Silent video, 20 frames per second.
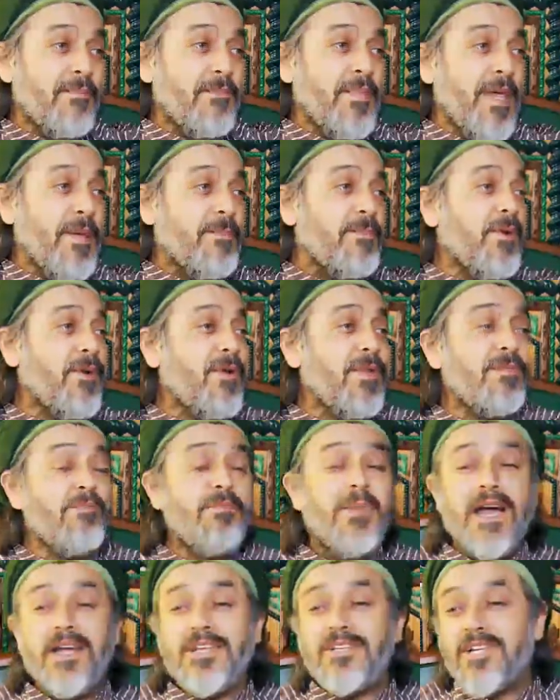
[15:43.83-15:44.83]
people,
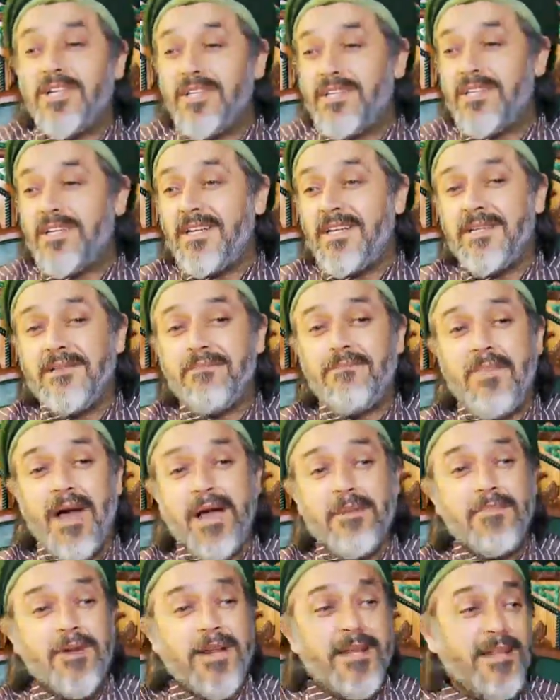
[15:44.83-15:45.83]
my children,
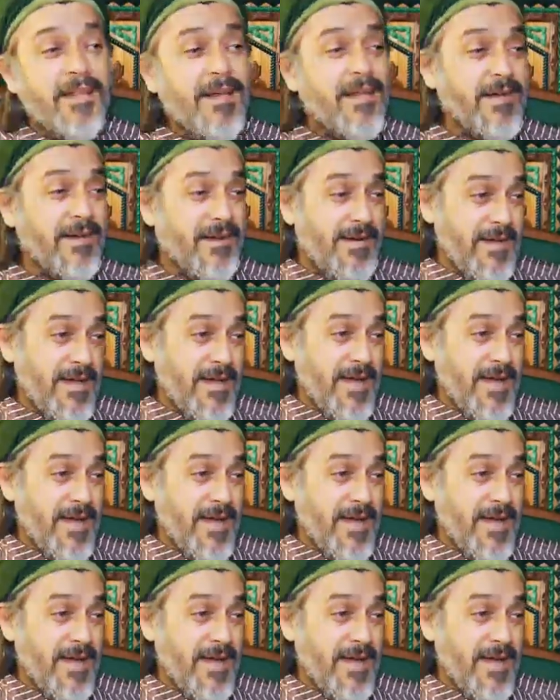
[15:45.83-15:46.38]
my brother.